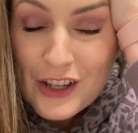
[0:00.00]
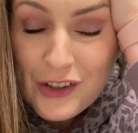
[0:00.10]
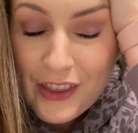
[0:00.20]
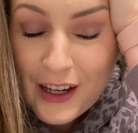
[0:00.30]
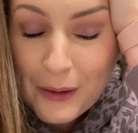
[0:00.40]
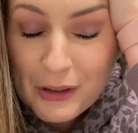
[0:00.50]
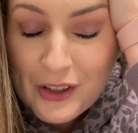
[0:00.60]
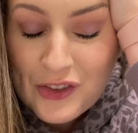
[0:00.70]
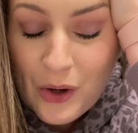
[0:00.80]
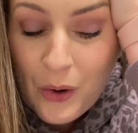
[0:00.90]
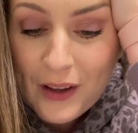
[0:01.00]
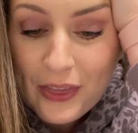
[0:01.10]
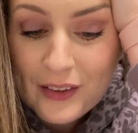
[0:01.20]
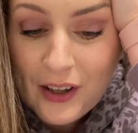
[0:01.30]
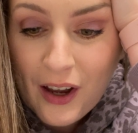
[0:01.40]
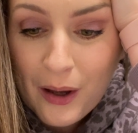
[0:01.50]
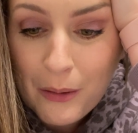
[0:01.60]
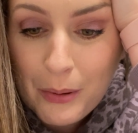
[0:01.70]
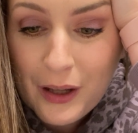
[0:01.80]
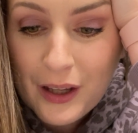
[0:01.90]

So they didn't want to soak in the tub